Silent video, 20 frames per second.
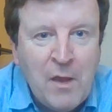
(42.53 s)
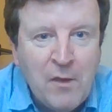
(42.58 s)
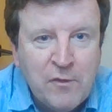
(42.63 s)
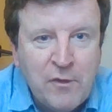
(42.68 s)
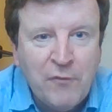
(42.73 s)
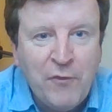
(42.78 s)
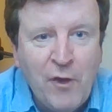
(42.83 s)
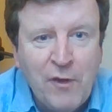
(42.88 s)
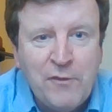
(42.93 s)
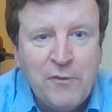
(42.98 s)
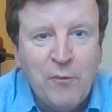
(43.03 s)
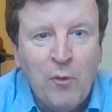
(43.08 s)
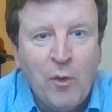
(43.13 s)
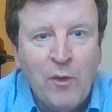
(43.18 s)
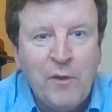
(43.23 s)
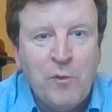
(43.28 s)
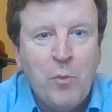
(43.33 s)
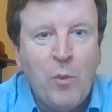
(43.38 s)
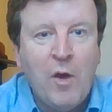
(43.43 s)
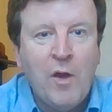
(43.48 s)
So first of
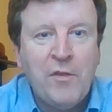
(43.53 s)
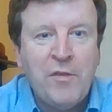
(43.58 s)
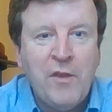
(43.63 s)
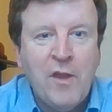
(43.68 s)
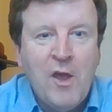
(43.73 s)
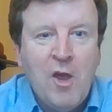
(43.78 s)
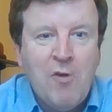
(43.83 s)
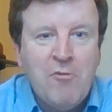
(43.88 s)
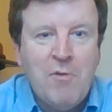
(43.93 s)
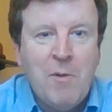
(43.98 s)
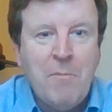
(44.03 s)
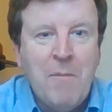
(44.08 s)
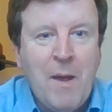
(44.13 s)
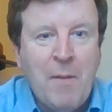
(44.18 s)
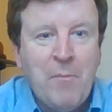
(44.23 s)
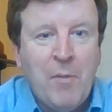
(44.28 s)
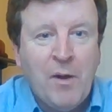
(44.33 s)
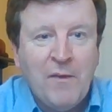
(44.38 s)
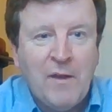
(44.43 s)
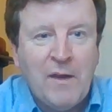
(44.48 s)
all, it's worth
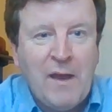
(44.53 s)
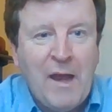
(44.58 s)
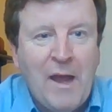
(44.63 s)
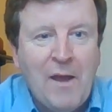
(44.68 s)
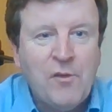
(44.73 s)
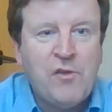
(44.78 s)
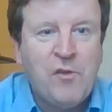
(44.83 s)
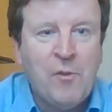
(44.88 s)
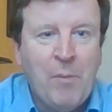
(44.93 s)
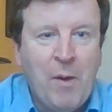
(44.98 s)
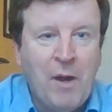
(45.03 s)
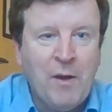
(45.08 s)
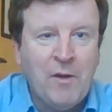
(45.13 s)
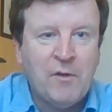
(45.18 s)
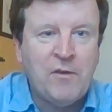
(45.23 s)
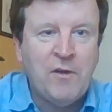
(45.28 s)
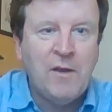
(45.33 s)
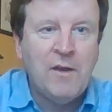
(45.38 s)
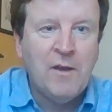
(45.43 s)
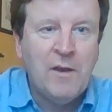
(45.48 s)
remembering that
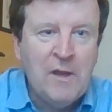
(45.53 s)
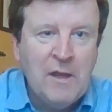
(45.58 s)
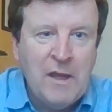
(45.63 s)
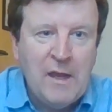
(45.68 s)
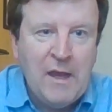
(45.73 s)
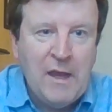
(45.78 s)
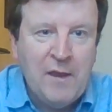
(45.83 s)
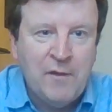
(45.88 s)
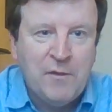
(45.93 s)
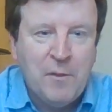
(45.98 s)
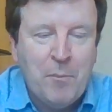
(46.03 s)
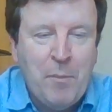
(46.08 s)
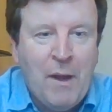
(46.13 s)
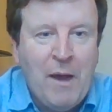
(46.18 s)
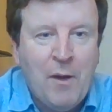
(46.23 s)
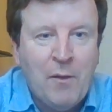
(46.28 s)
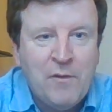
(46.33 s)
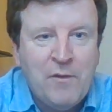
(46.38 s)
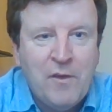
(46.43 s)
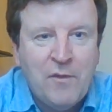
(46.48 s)
astrobiology is
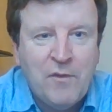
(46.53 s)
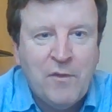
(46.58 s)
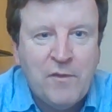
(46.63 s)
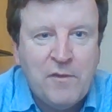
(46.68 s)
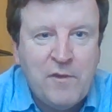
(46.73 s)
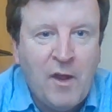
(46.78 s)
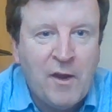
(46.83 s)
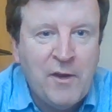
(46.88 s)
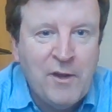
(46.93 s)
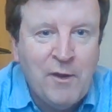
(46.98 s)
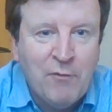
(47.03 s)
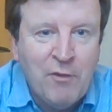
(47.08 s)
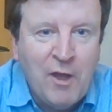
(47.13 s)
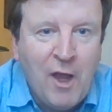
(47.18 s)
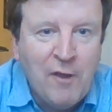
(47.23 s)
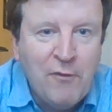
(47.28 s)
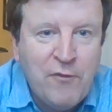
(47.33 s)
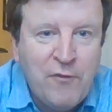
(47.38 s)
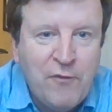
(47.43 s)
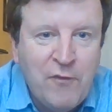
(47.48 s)
about the study of
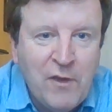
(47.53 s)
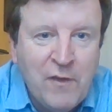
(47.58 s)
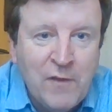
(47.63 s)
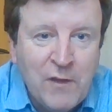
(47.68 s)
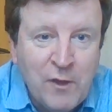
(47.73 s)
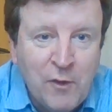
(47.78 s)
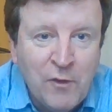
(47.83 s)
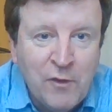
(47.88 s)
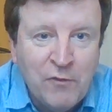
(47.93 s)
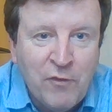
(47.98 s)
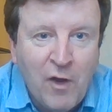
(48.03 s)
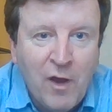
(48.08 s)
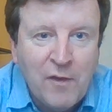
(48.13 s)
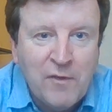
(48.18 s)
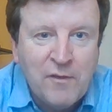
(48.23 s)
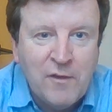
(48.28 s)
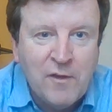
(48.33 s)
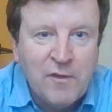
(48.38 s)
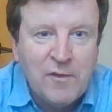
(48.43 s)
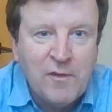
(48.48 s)
life in the
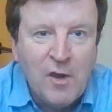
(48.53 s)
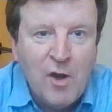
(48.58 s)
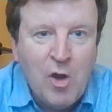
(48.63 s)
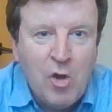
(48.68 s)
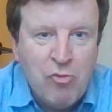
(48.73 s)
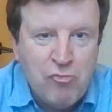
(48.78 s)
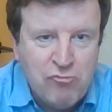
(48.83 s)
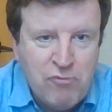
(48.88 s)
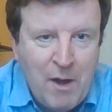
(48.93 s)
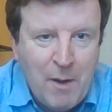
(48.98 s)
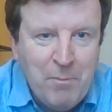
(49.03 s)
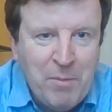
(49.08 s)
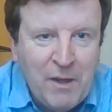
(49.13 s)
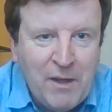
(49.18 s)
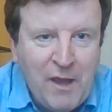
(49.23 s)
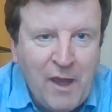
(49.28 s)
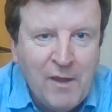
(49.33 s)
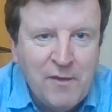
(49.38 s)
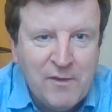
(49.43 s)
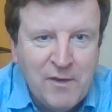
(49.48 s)
universe, this
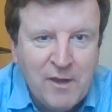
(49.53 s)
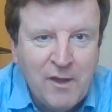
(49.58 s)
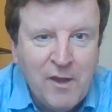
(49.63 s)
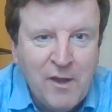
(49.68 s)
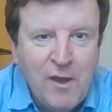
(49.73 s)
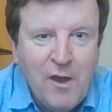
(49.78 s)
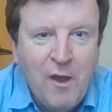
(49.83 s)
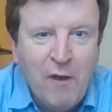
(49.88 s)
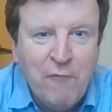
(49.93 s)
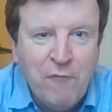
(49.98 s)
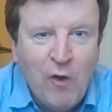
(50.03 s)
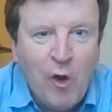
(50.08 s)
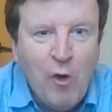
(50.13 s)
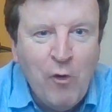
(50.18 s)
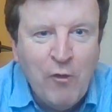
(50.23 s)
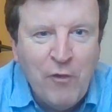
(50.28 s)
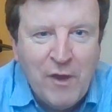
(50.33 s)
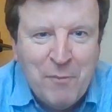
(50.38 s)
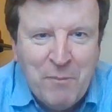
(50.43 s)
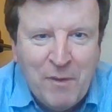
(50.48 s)
replicating,
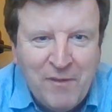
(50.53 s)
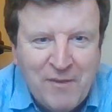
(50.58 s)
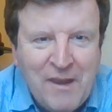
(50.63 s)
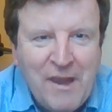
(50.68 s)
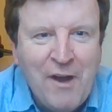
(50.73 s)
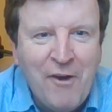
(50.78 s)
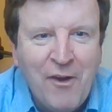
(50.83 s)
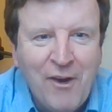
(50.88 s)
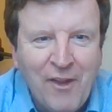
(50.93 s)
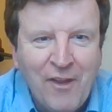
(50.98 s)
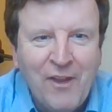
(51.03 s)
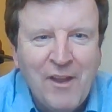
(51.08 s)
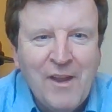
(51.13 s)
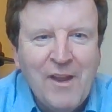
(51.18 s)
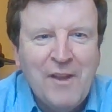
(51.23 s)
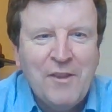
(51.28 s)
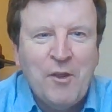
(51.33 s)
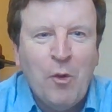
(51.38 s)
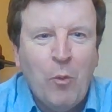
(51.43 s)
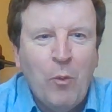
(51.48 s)
evolving material
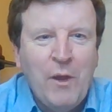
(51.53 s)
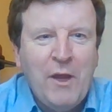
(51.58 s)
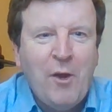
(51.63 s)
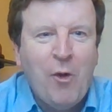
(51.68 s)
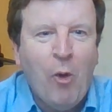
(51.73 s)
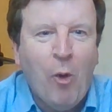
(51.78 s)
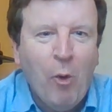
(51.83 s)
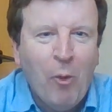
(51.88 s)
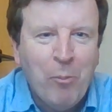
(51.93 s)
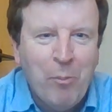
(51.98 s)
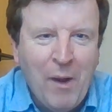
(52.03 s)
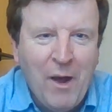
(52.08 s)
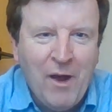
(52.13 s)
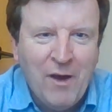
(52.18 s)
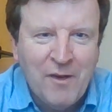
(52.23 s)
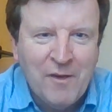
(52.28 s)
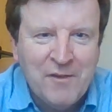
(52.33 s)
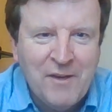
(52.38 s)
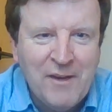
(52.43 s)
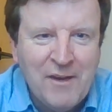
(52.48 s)
that we call
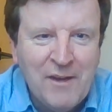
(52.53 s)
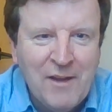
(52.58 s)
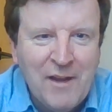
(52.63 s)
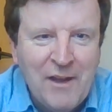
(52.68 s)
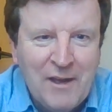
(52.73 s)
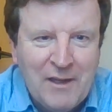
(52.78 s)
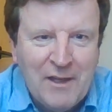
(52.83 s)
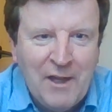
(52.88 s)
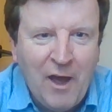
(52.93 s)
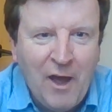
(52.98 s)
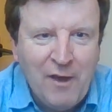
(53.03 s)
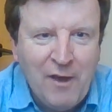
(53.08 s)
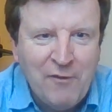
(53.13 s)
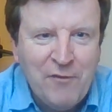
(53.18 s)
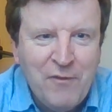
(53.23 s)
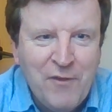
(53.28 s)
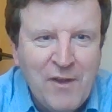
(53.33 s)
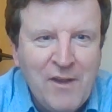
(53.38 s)
biology life.